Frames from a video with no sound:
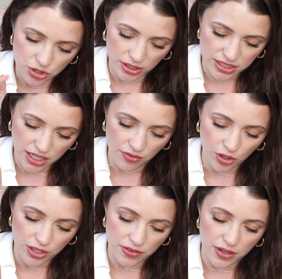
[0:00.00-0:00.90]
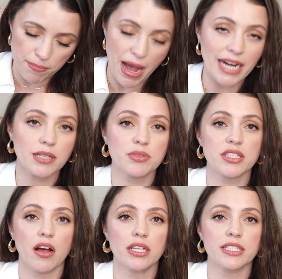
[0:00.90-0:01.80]
So I discovered the Magnum
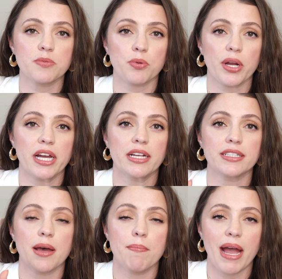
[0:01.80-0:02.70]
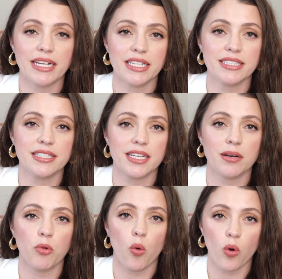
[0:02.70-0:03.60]
Solace brand
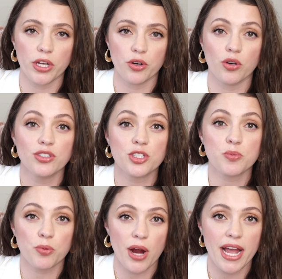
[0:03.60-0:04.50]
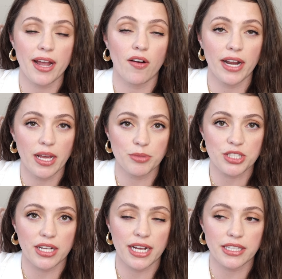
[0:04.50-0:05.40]
magnesium oil spray on
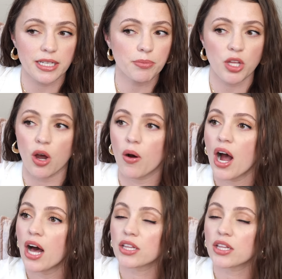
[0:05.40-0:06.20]
Amazon. I can link it below.